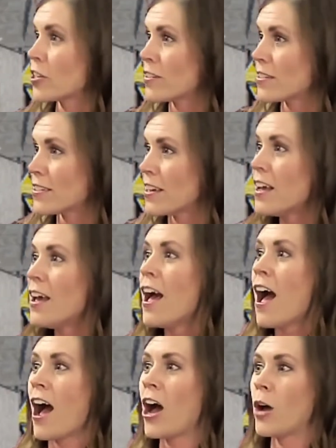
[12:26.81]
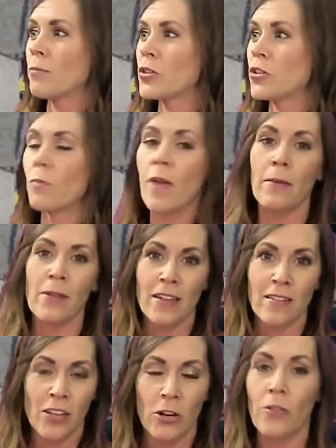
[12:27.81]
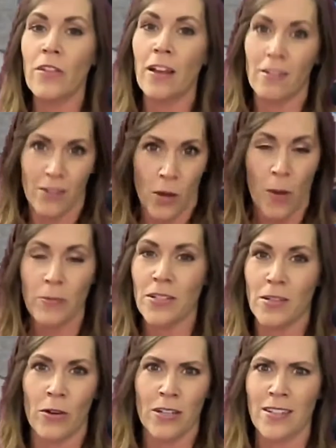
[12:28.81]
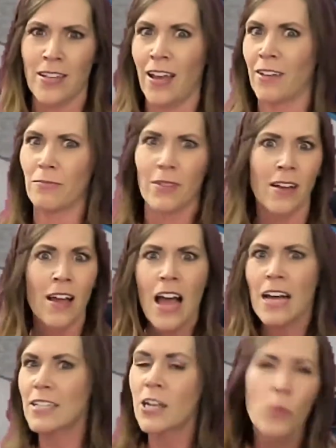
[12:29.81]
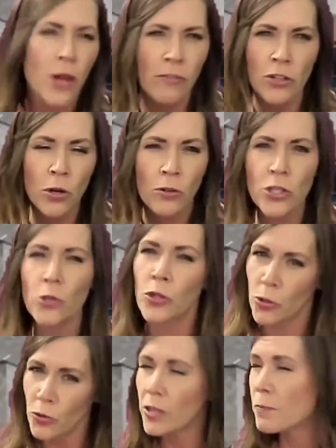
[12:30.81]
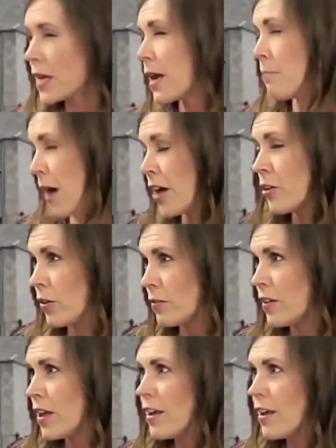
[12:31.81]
Mm-hmm. Um, so maybe, you know, they come up to someone and say, has anyone ever told you you could be a model?